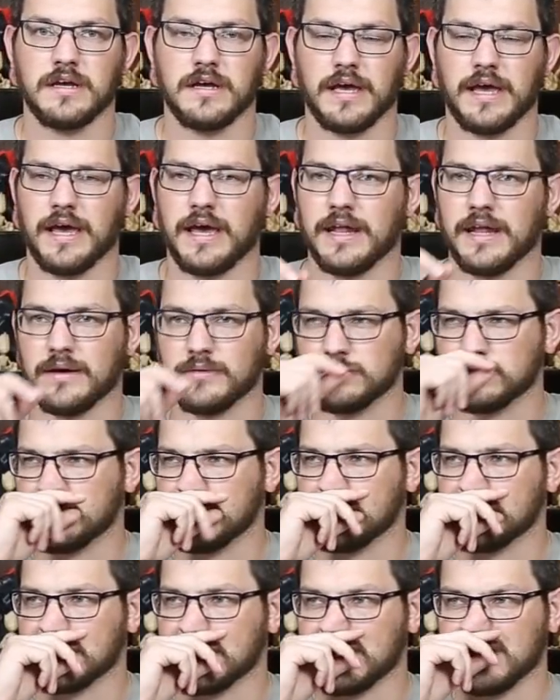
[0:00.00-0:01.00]
and I was
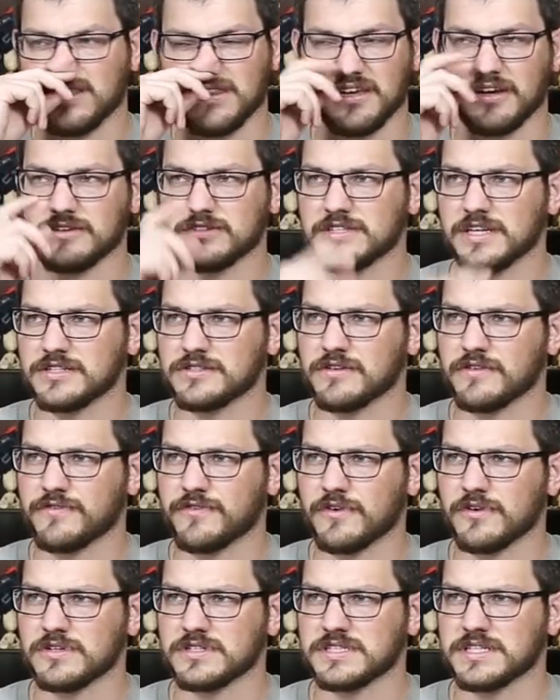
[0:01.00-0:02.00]
using their slicer
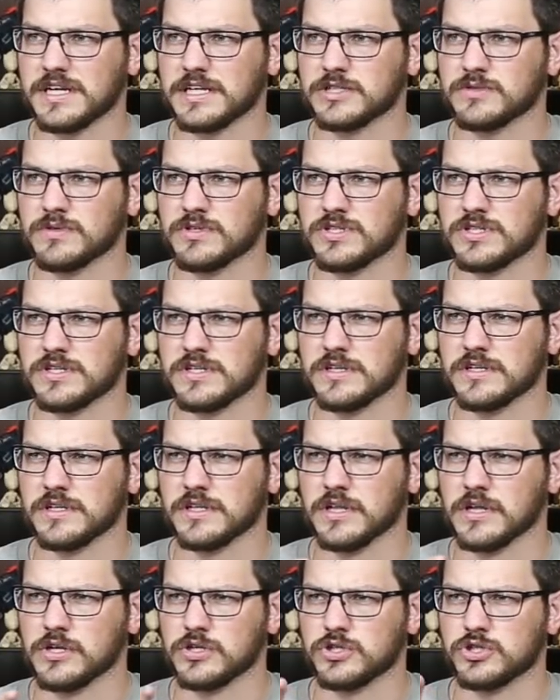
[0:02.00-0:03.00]
first, then I switched to
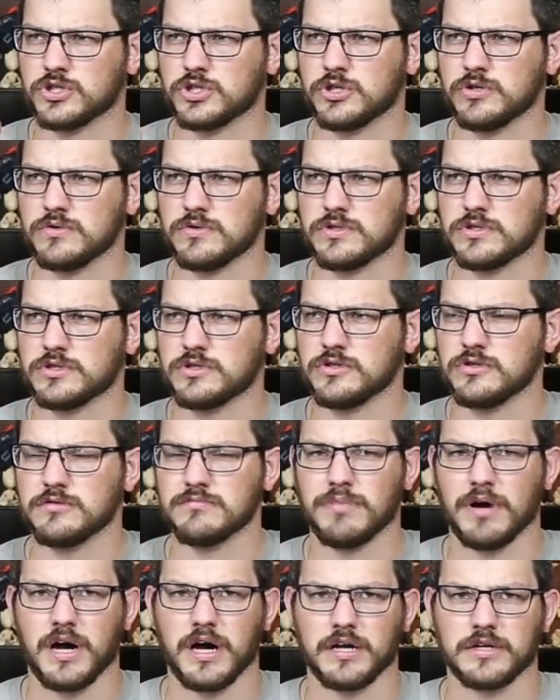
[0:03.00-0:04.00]
the
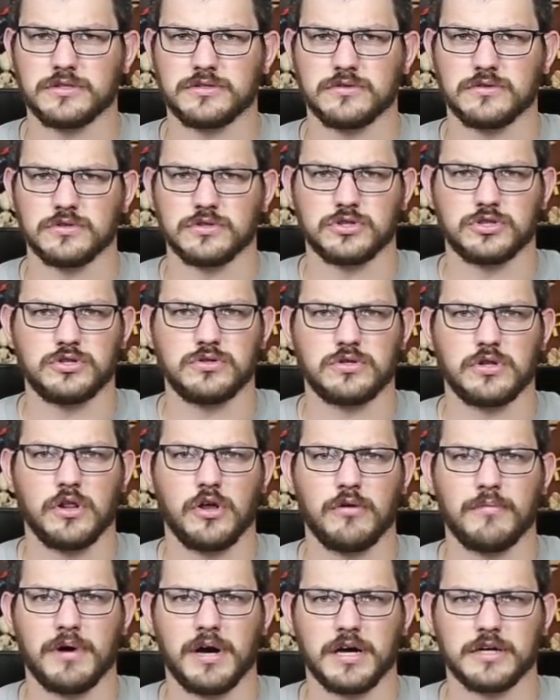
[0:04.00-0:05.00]
ChiTuBox or
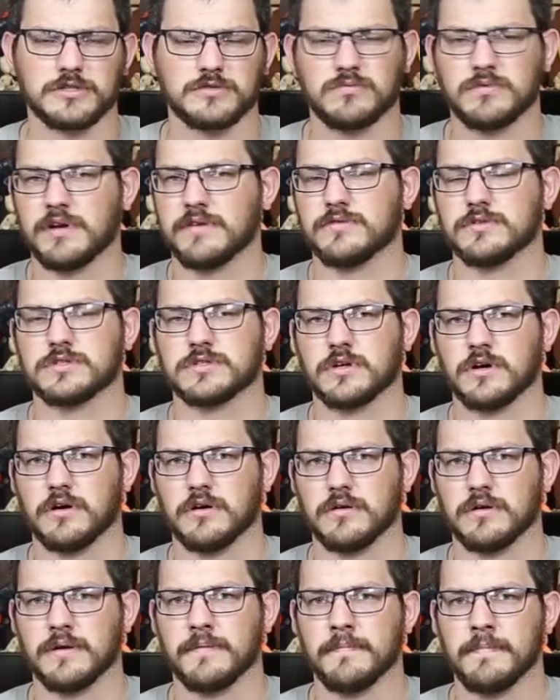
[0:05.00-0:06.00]
ChiTuBox, whatever it's
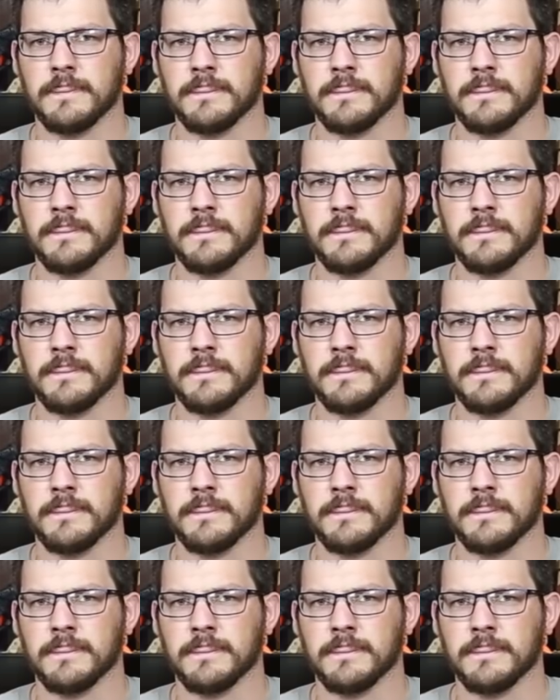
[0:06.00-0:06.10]
called,